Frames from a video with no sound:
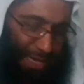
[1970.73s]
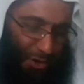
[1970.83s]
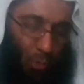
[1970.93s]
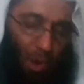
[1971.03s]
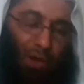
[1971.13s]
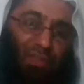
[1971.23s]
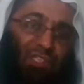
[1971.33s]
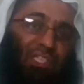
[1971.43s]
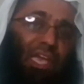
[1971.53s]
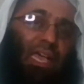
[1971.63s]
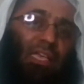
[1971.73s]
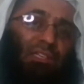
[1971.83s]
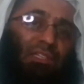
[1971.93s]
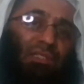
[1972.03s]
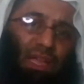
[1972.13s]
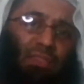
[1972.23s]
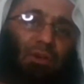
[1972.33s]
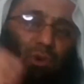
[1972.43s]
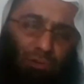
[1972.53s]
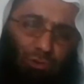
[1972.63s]
where it says that the
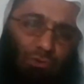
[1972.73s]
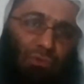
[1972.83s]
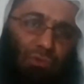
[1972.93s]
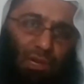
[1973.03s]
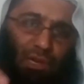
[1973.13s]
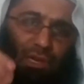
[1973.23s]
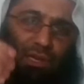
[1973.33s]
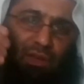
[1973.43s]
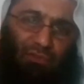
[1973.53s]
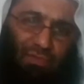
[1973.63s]
one who